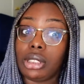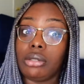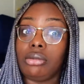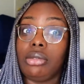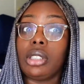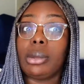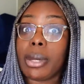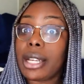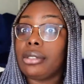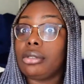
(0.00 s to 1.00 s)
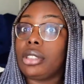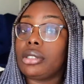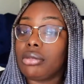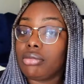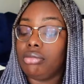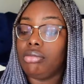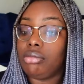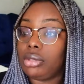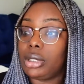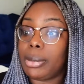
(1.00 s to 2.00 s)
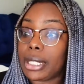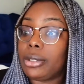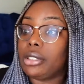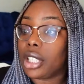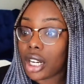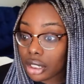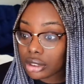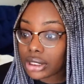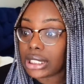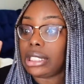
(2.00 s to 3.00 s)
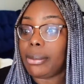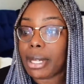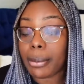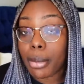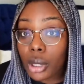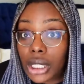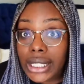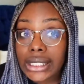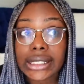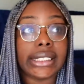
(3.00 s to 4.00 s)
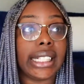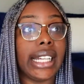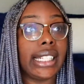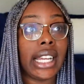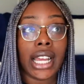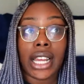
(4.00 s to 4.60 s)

know you know the big you know you know the big girls and the big boys, and